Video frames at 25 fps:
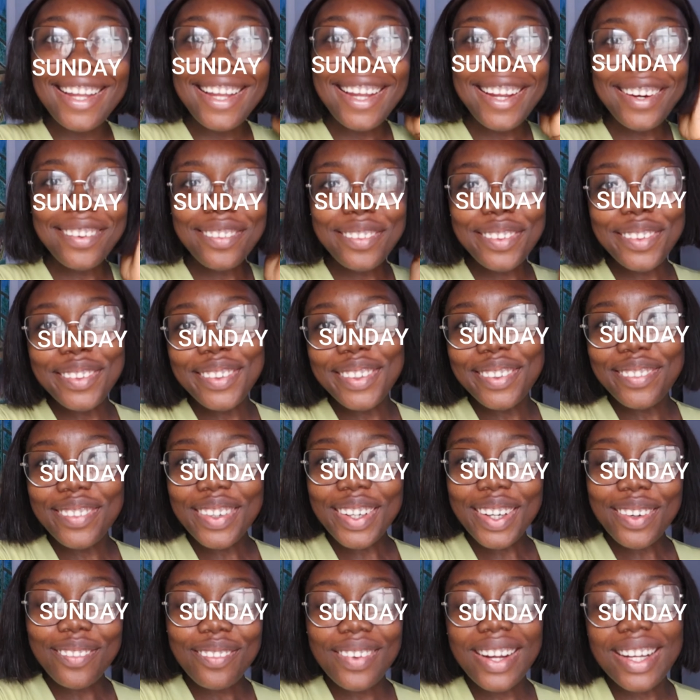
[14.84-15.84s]
Hey everyone,
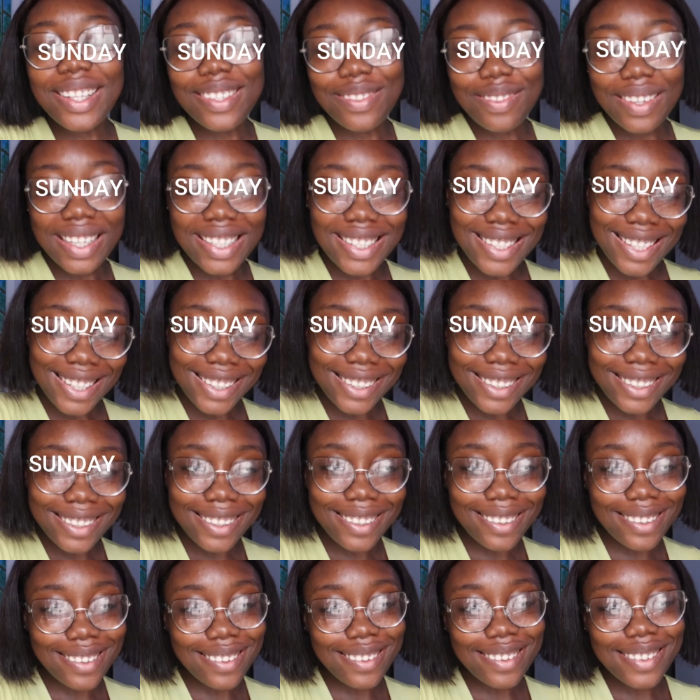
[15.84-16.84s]
welcome back to my
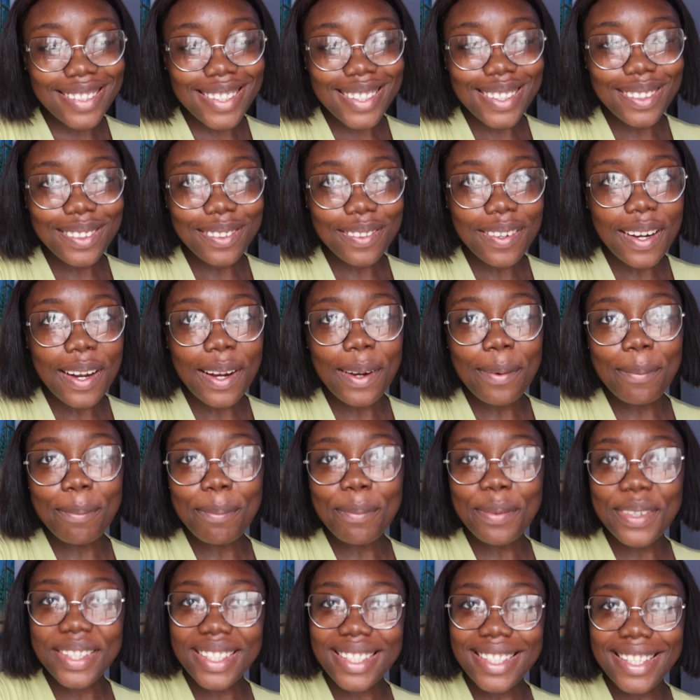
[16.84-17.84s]
channel. So
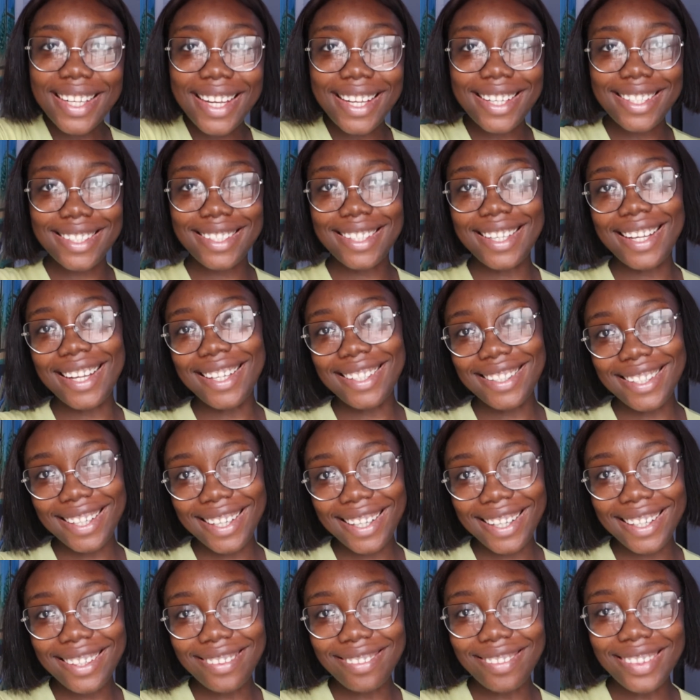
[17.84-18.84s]
I'm pretty
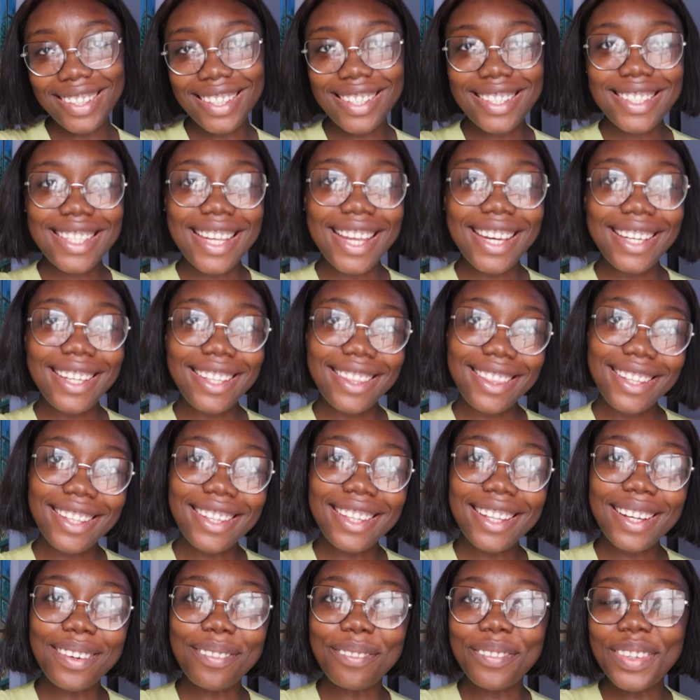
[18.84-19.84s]
excited because
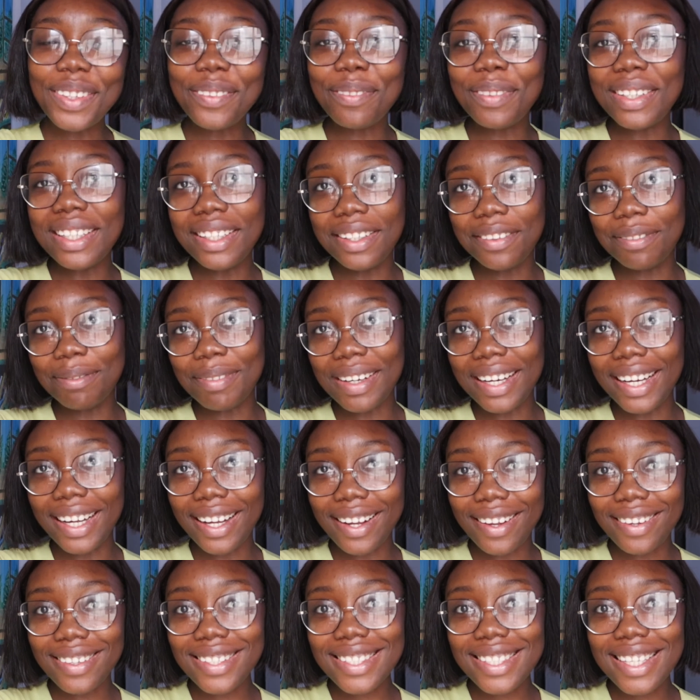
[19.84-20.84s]
anything that makes me leave my
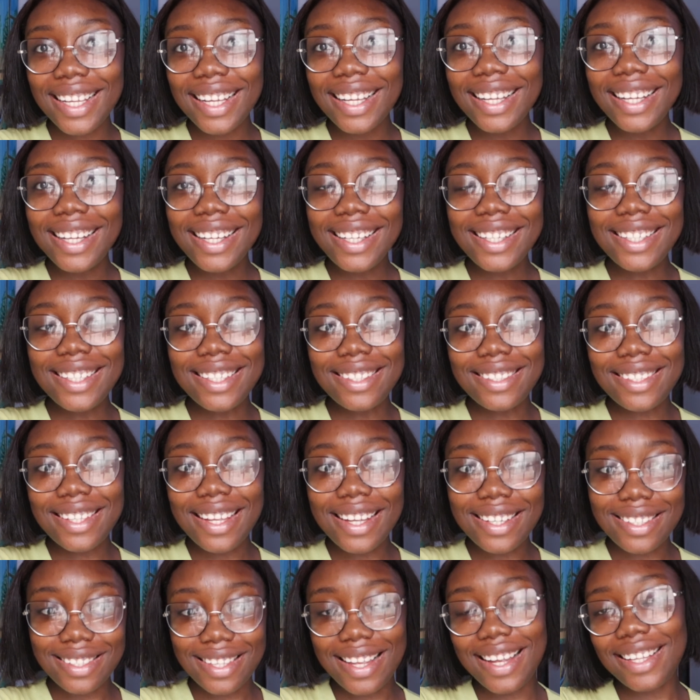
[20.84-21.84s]
house is
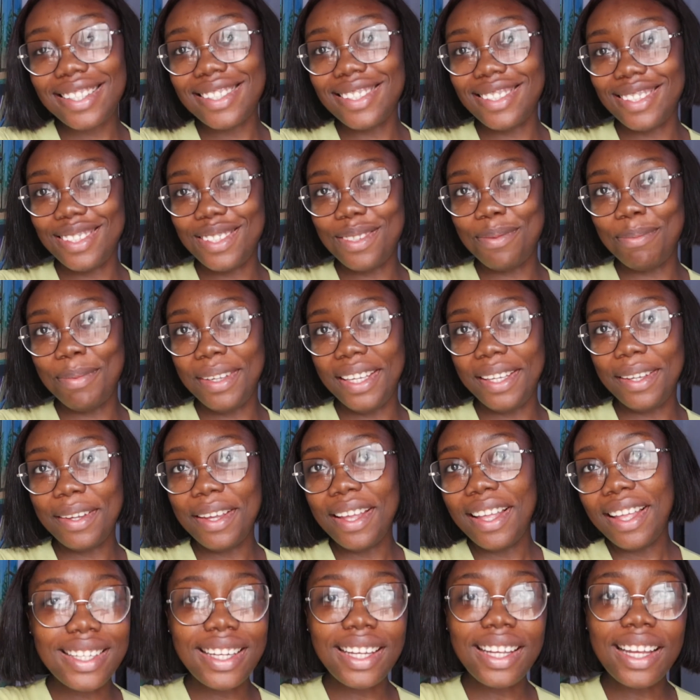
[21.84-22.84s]
exciting to me.
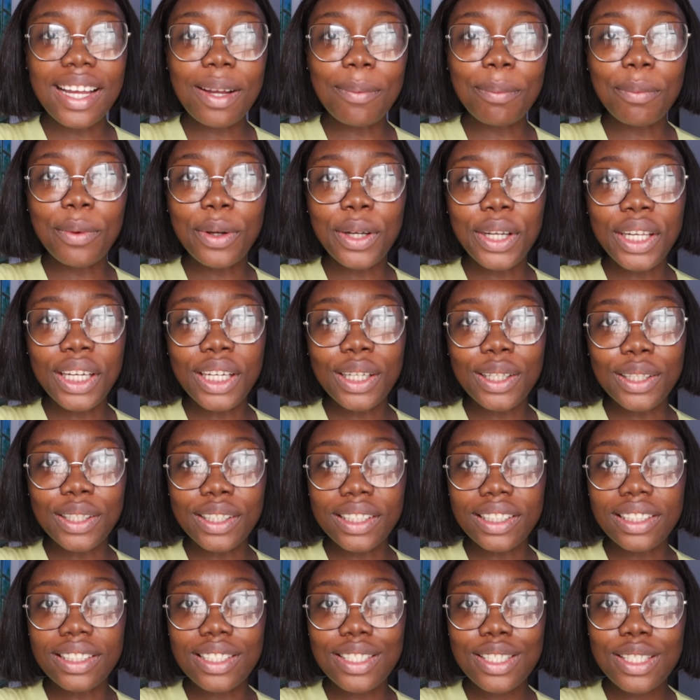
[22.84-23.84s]
Today I'm going
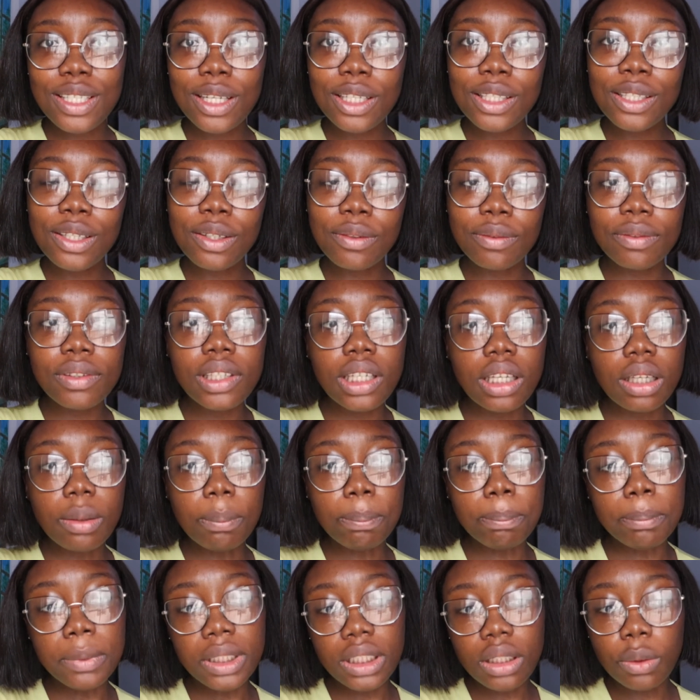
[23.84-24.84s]
on sort of a
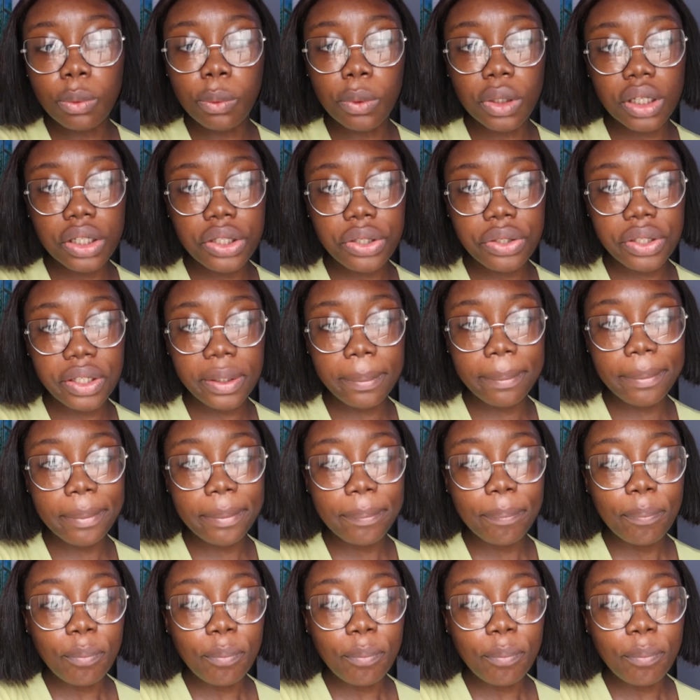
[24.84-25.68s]
mini work trip.